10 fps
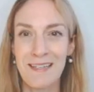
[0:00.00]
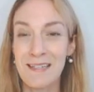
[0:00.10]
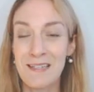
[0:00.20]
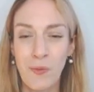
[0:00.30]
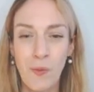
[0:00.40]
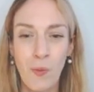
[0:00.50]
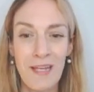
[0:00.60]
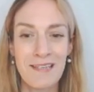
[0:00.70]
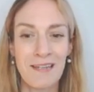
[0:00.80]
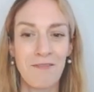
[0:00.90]
It's
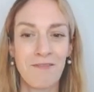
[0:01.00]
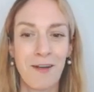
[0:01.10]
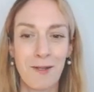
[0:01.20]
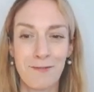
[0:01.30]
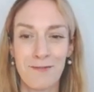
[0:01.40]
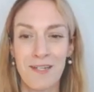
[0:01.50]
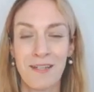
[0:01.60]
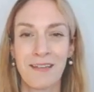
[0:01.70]
always involved.